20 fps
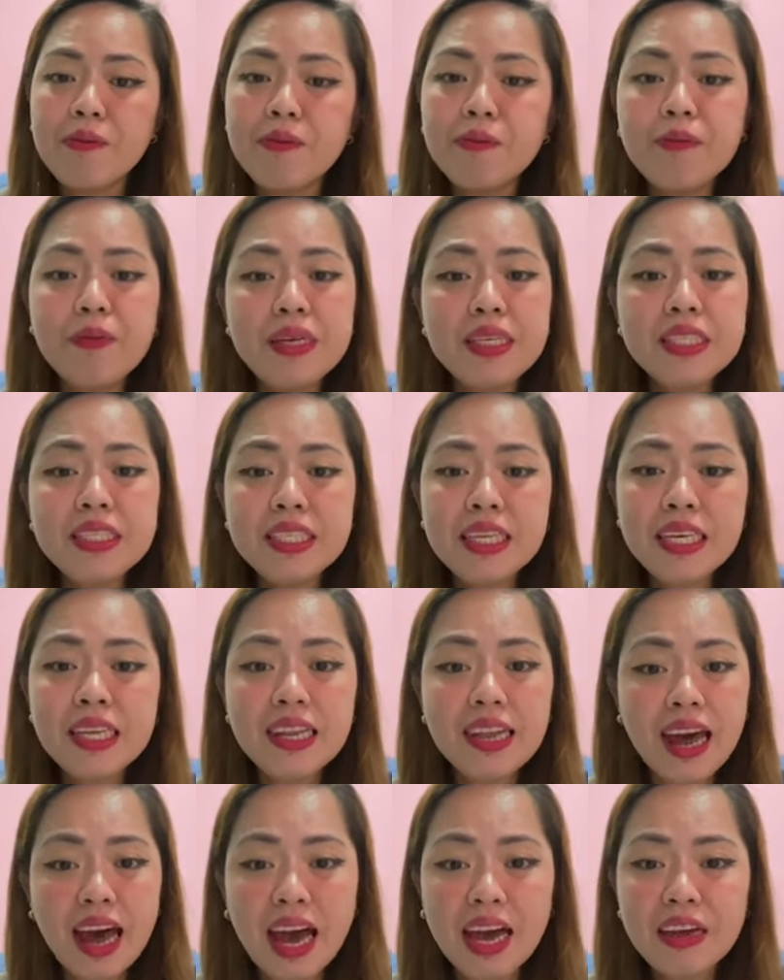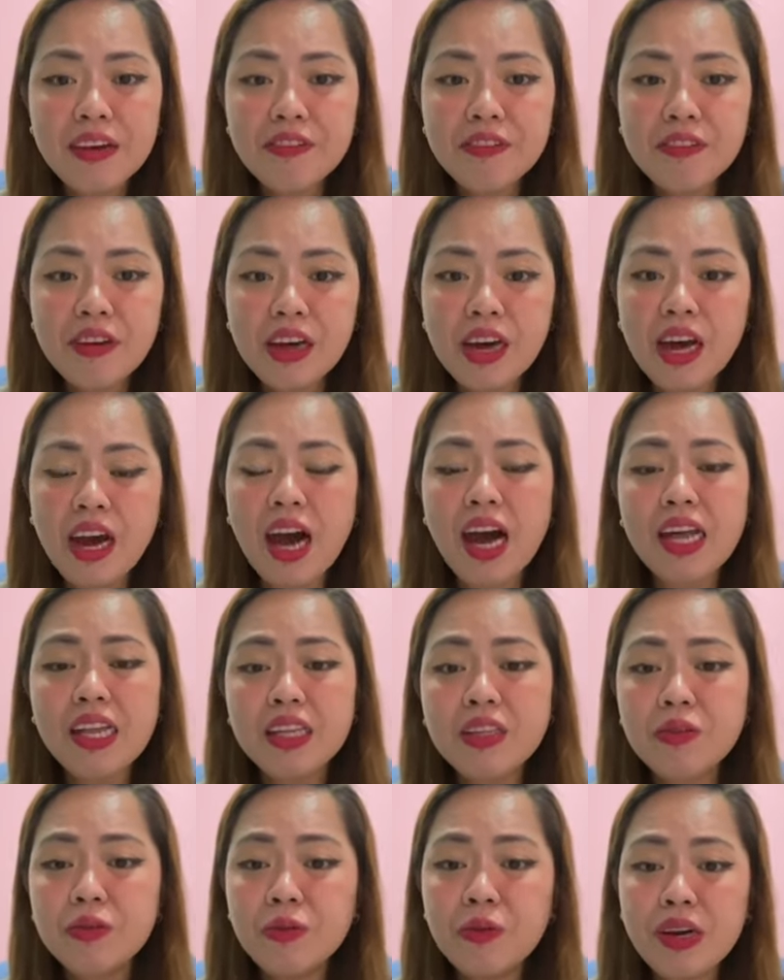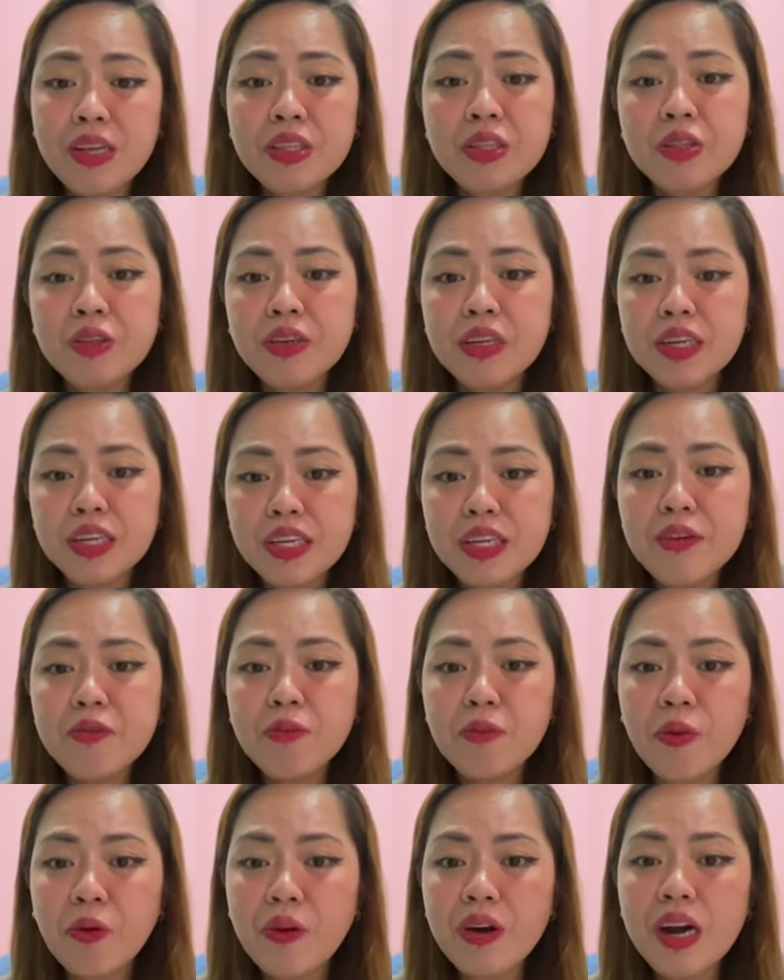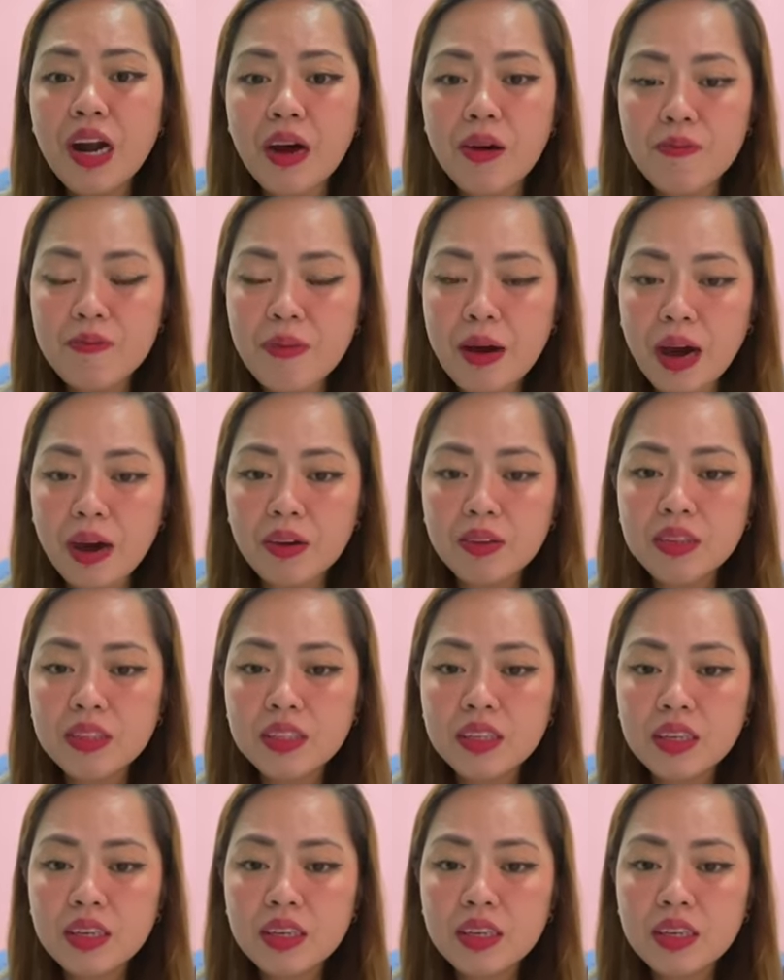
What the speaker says: busy life and want to learn more about